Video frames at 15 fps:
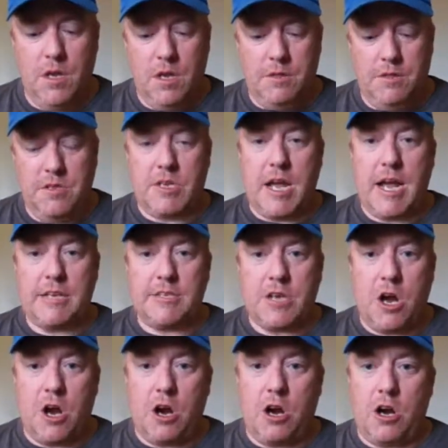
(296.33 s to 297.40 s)
These guys
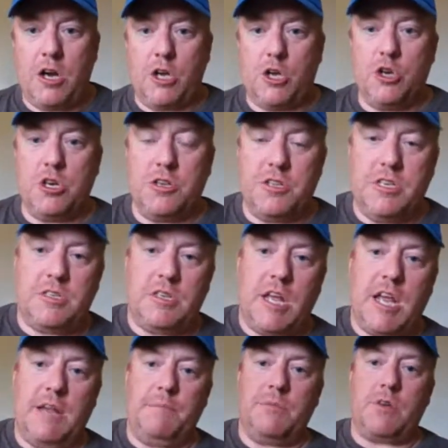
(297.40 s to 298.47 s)
are good. These
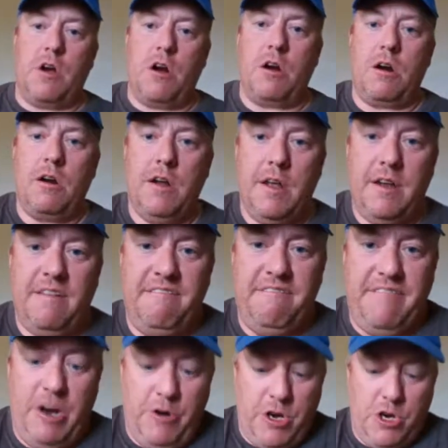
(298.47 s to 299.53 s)
teams are
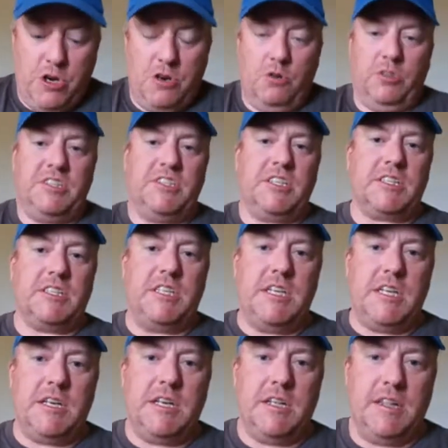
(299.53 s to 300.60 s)
very good. Only
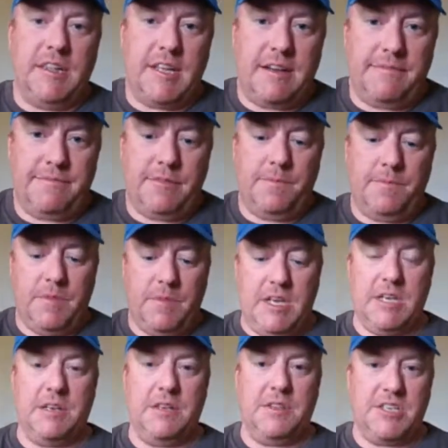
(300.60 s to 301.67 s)
16 left
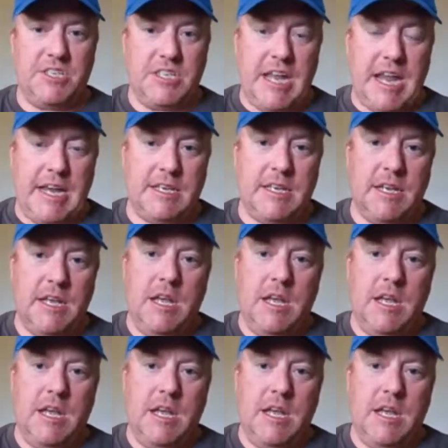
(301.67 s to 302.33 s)
in the state.